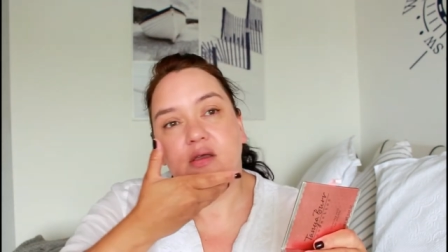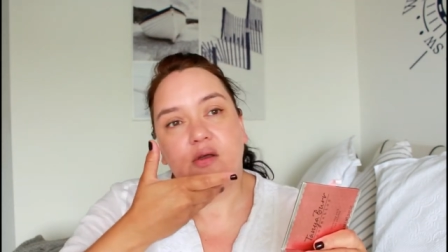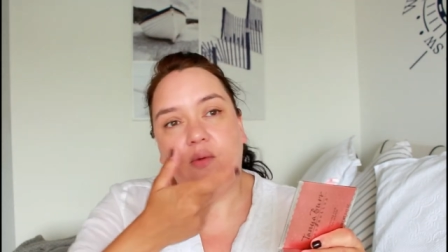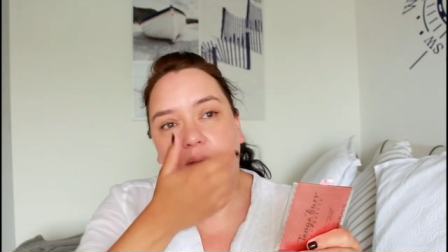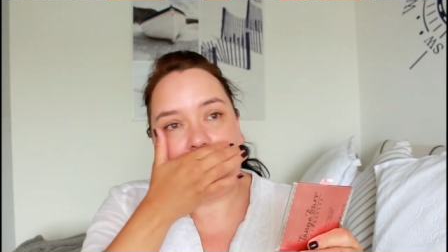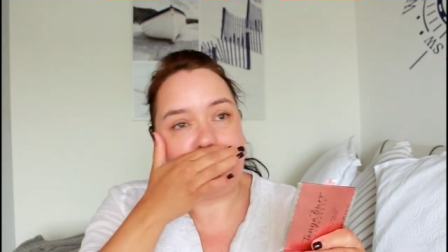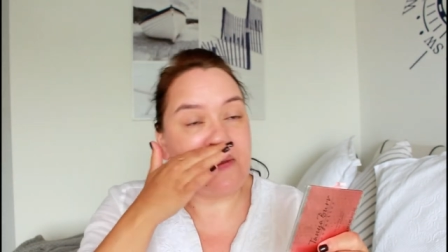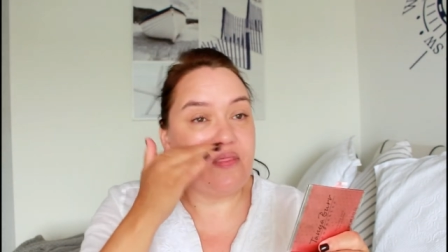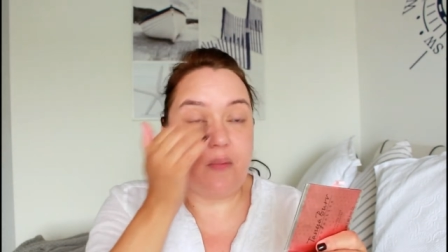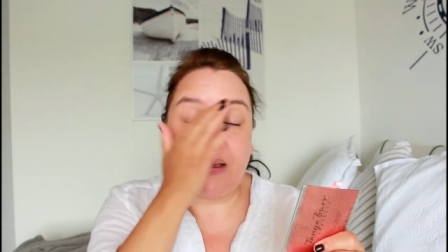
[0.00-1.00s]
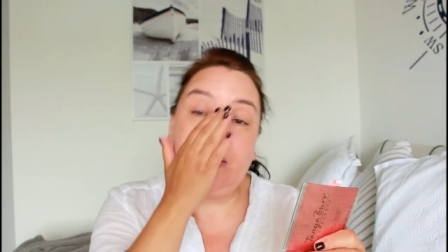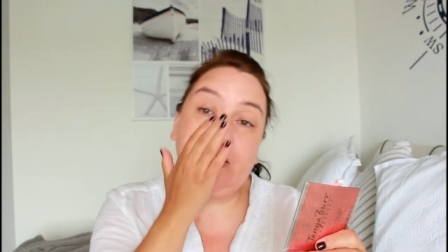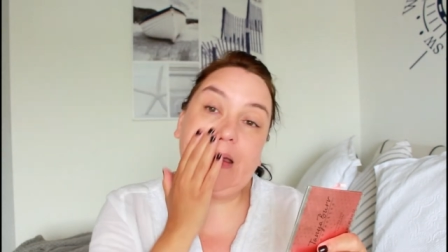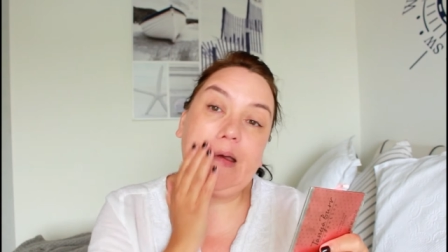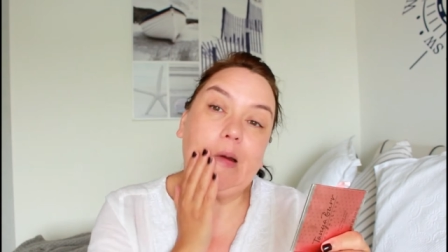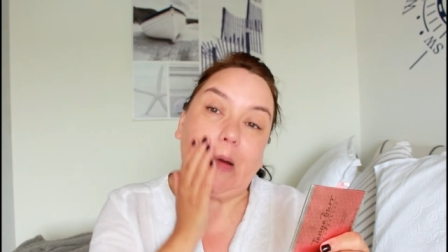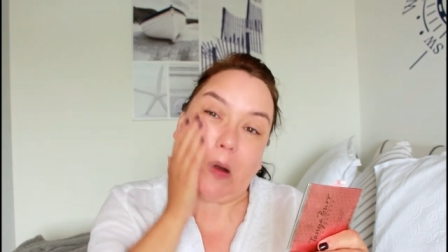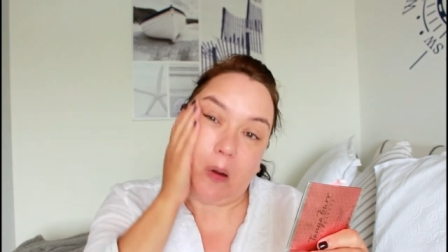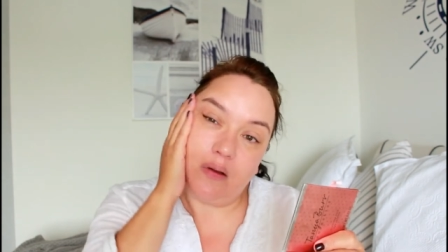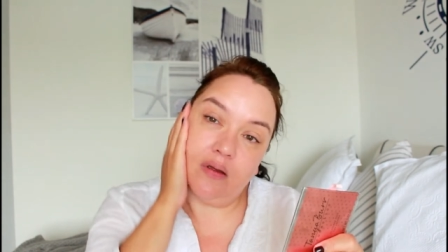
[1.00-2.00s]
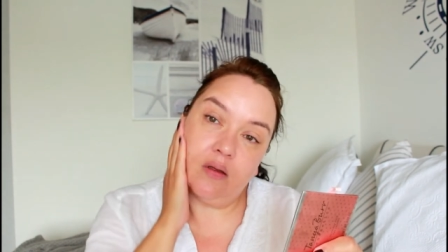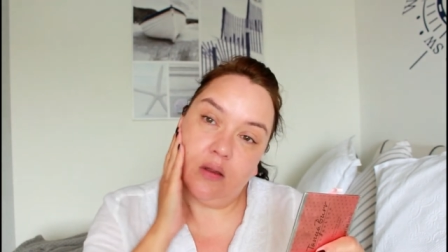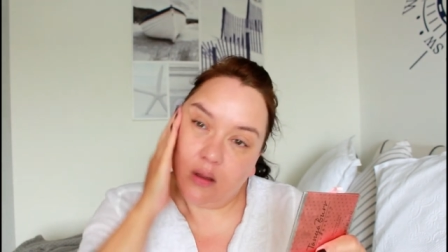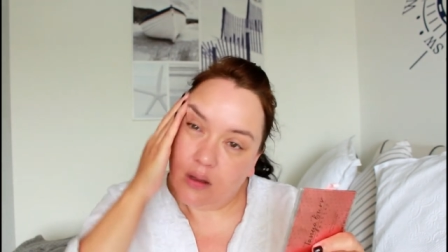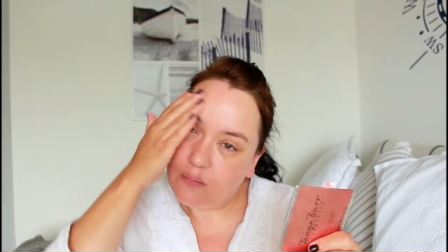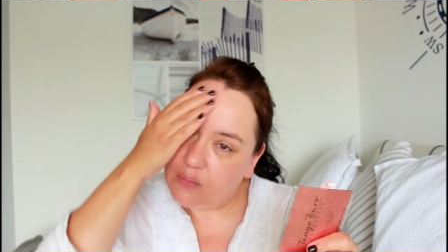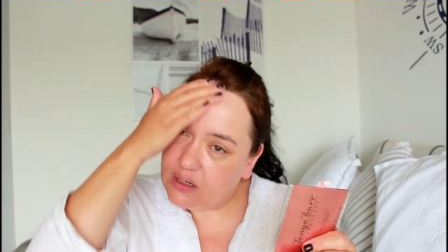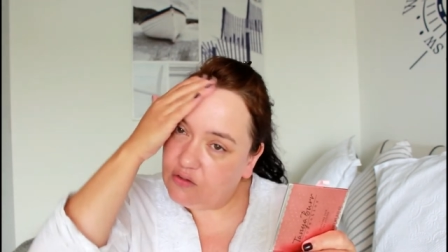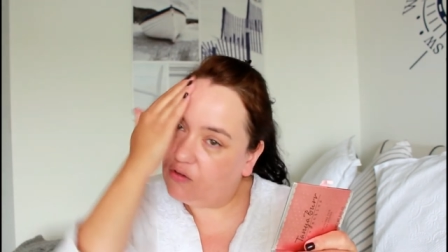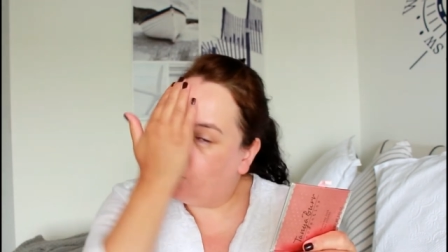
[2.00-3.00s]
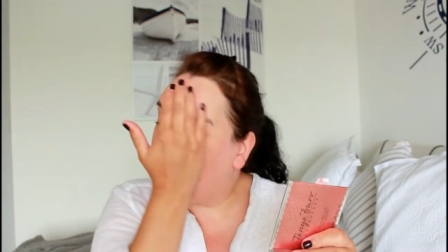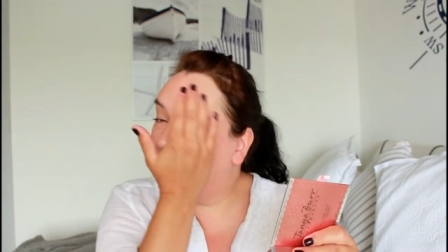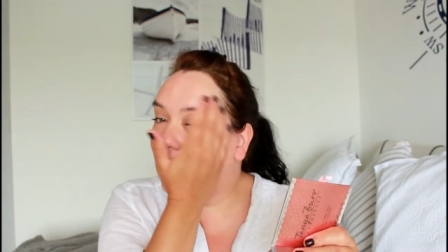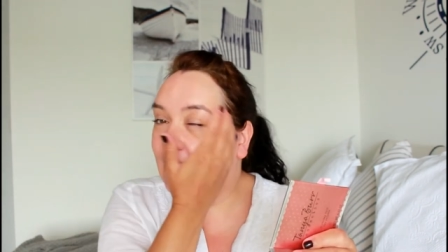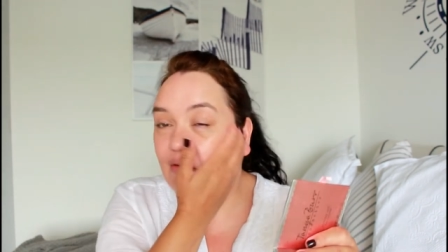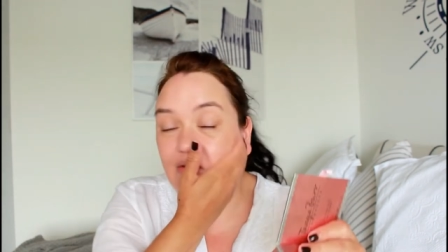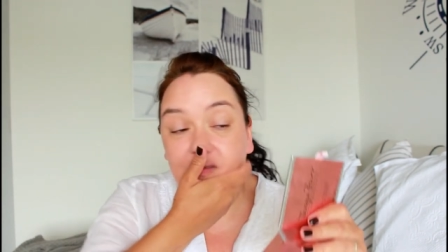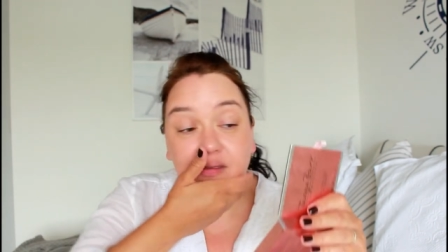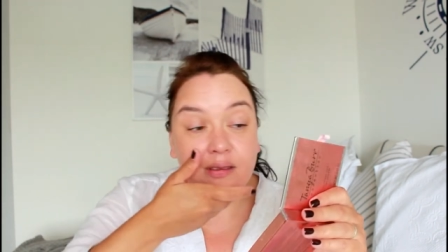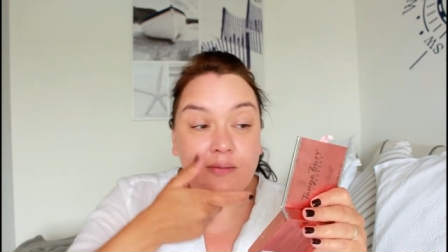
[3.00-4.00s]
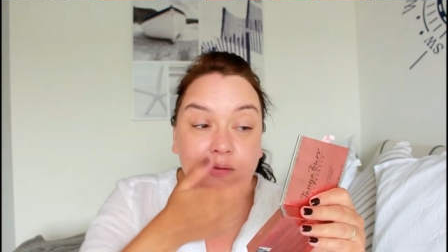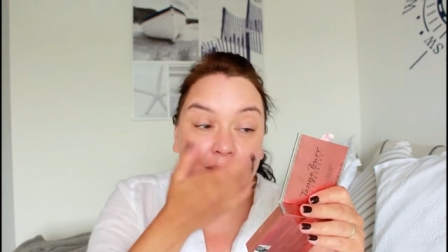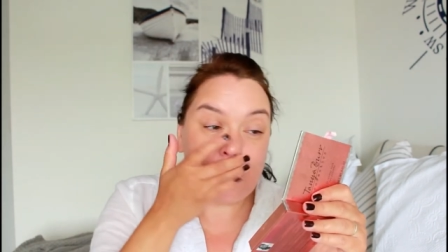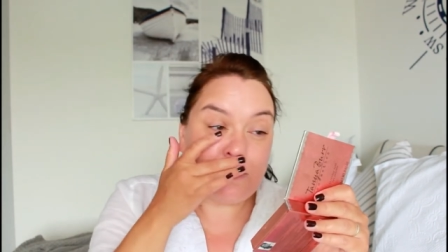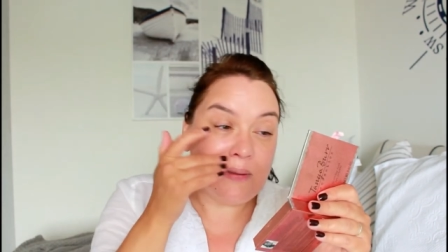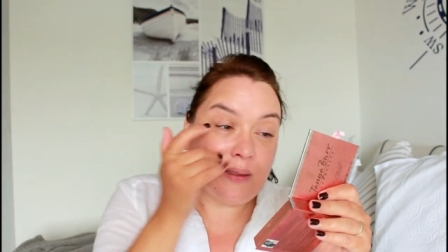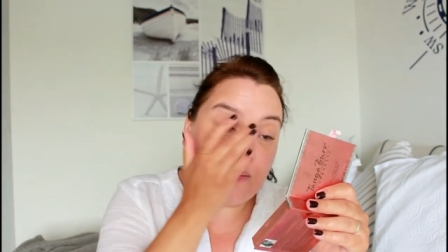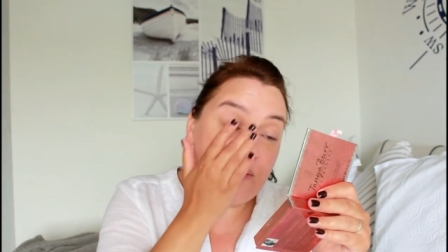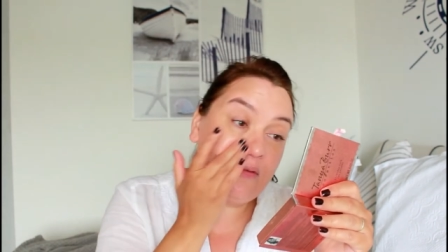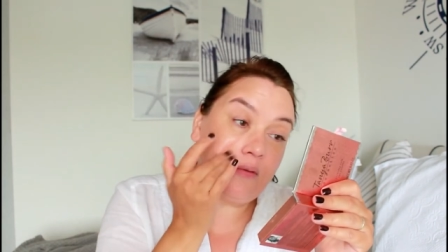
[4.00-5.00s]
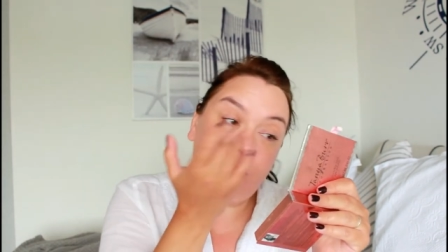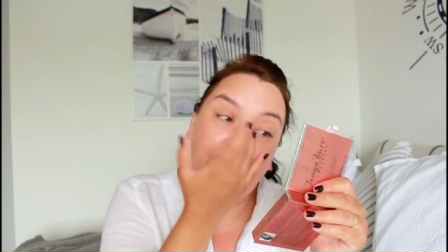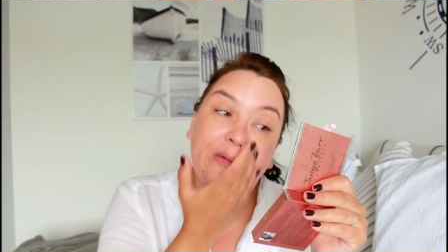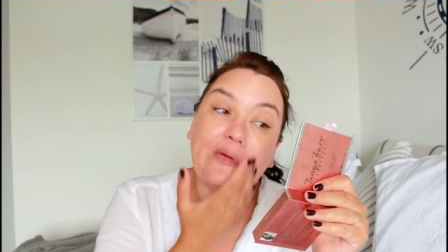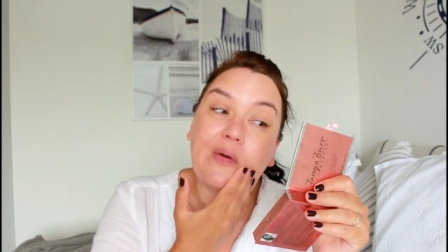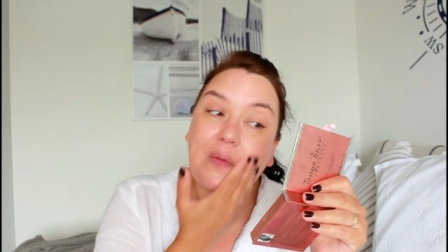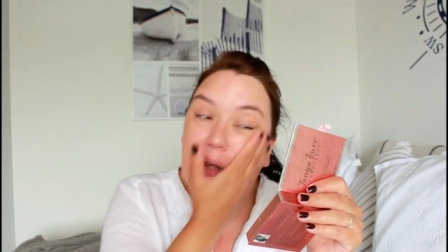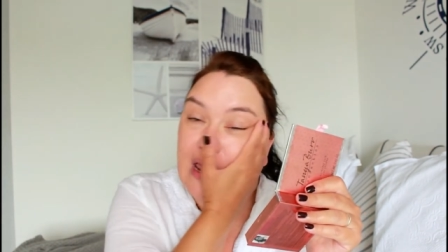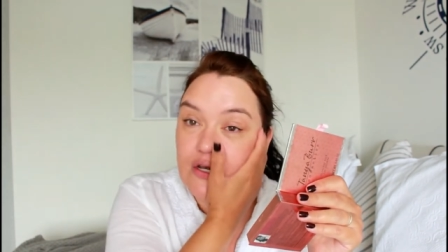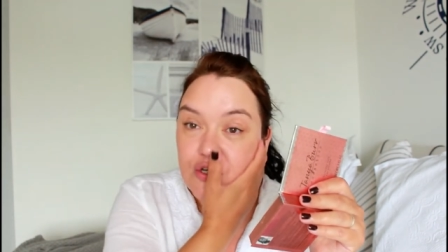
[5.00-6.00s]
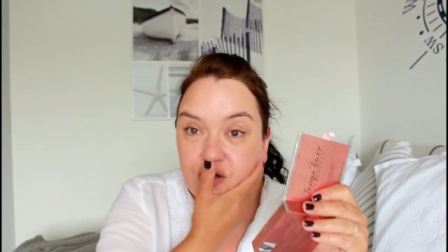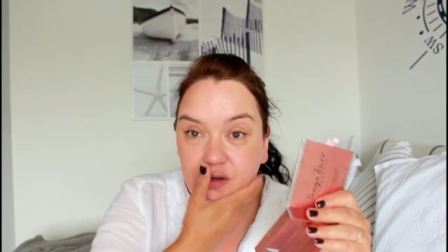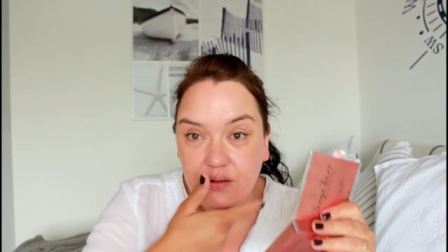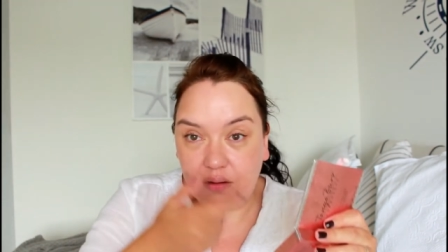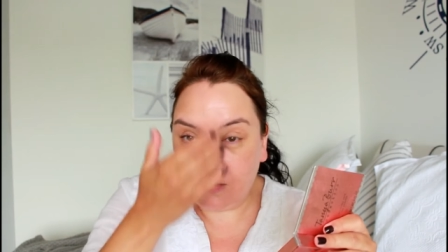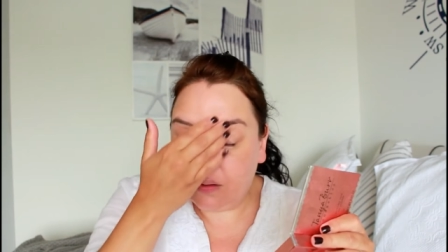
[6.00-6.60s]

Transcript: when you have it on the back of your hand, but it just blends and gives the most beautiful sort of natural